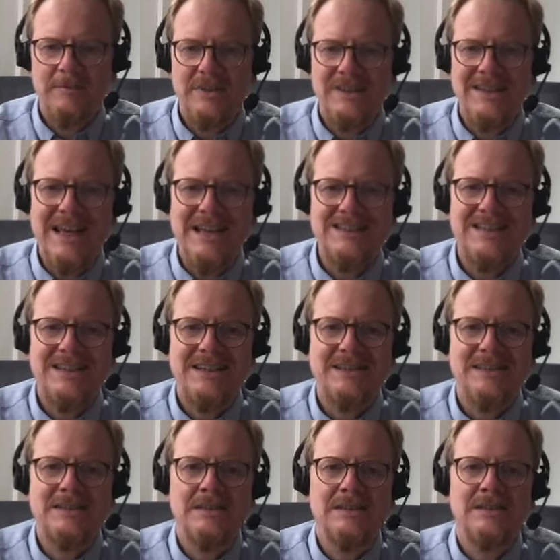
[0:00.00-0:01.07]

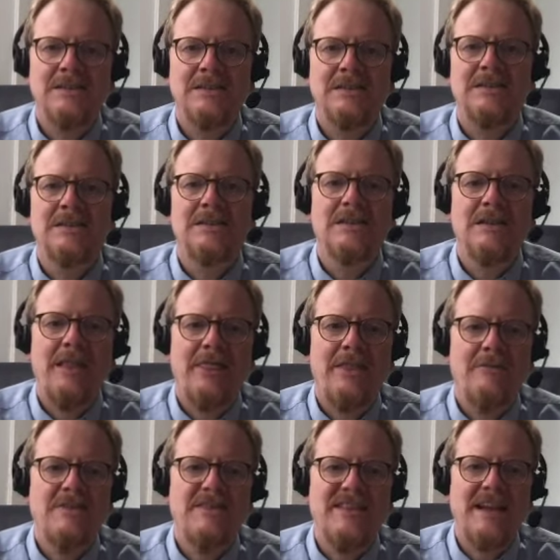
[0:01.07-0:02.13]
getting the
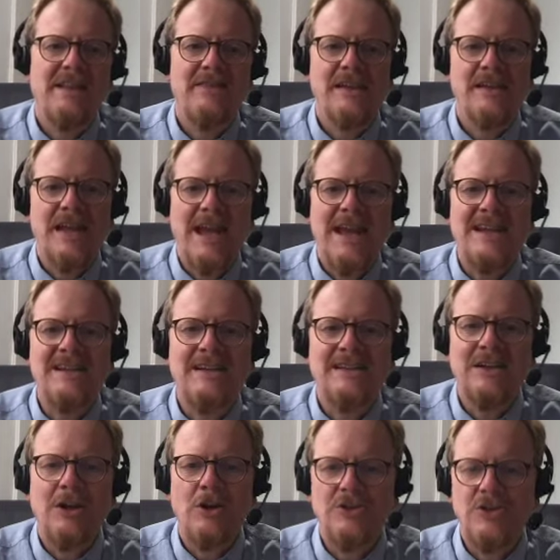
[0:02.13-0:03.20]
result that Ada
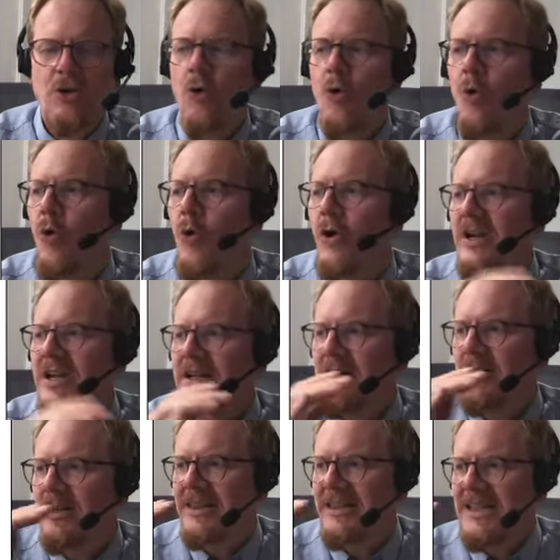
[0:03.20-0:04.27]
got or
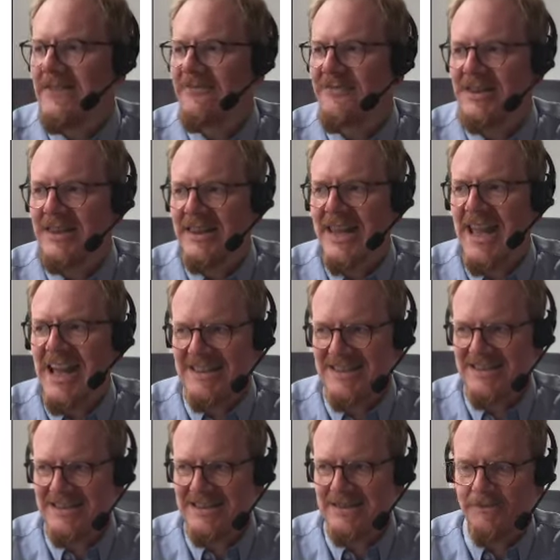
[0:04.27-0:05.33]
even
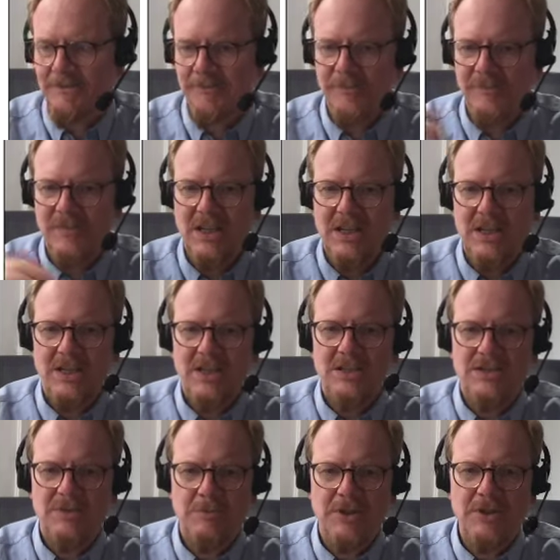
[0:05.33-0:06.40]
less.
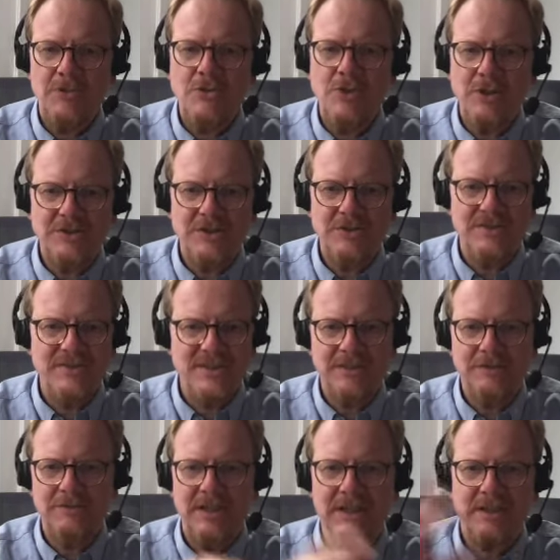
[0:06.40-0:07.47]
So we're not
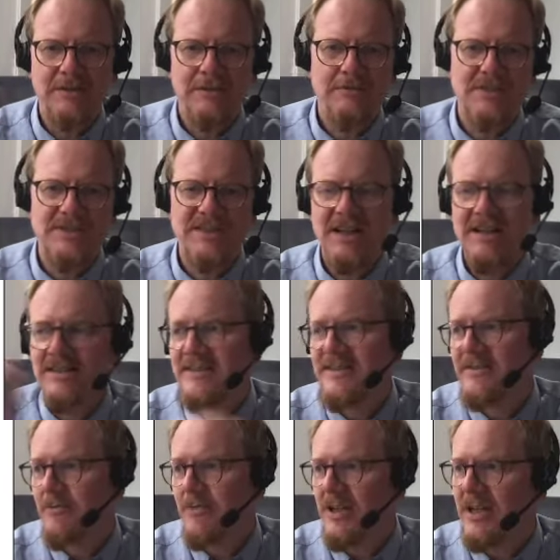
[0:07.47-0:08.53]
considering results
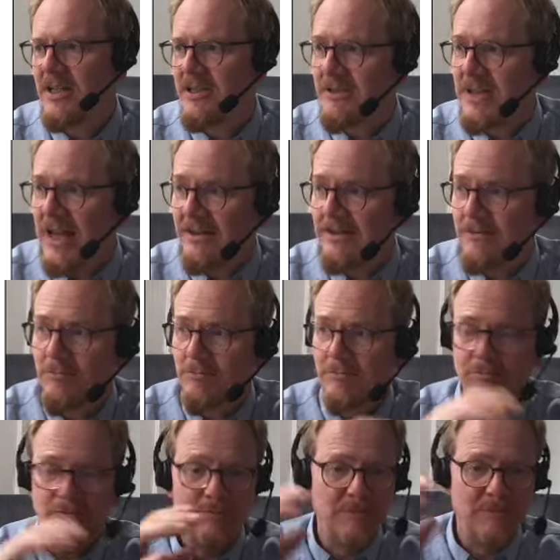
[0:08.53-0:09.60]
where you get
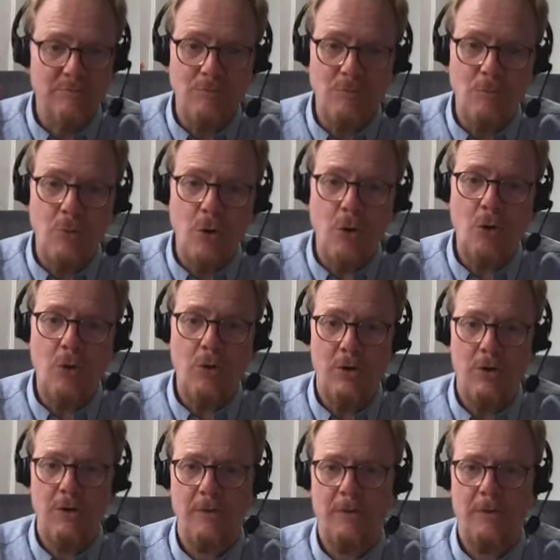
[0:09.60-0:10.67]
more